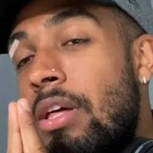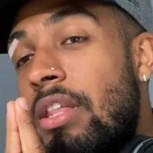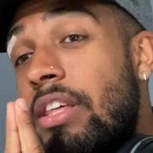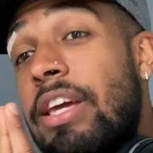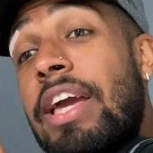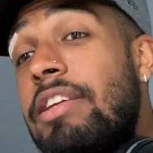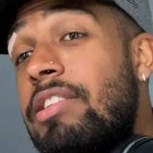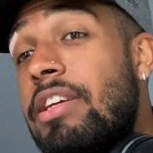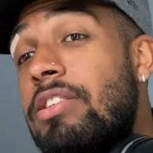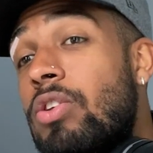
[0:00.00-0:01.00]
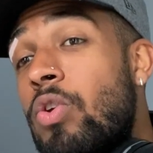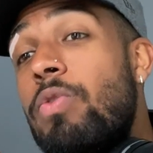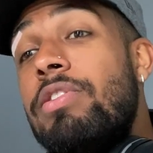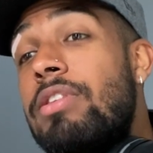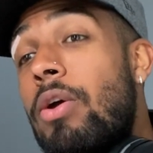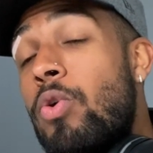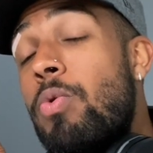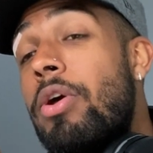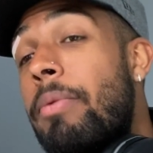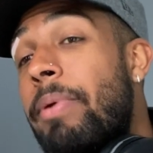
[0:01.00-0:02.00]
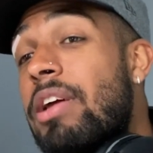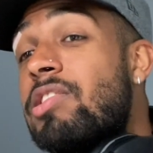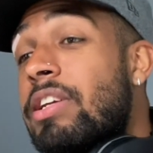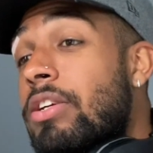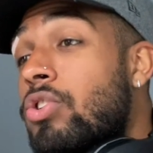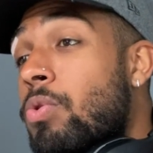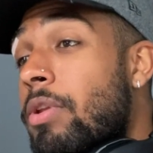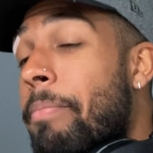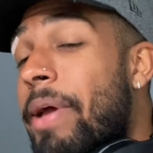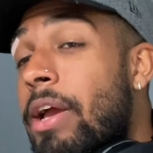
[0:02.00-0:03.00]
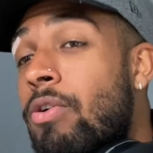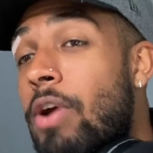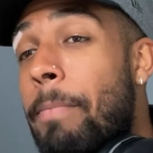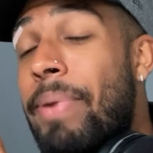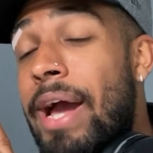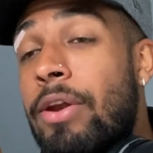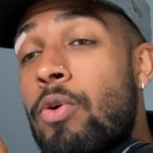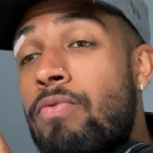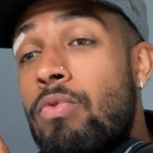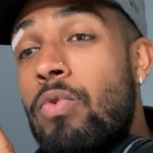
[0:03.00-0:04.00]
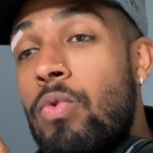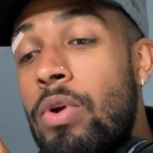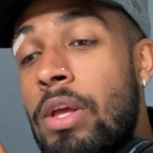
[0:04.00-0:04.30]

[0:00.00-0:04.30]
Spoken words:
The case is who are the better singers, who are the better band overall.